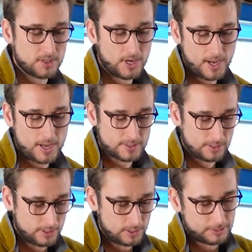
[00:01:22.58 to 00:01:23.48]
right is a
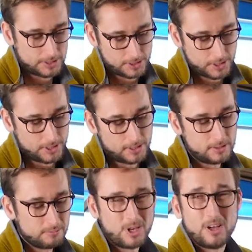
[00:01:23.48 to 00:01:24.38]
little bit tricky,
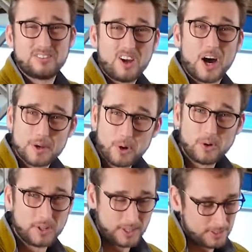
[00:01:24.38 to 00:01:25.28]
but
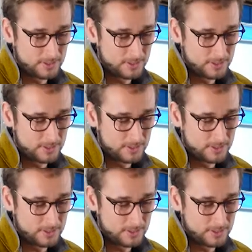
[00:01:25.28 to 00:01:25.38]
eyeballing it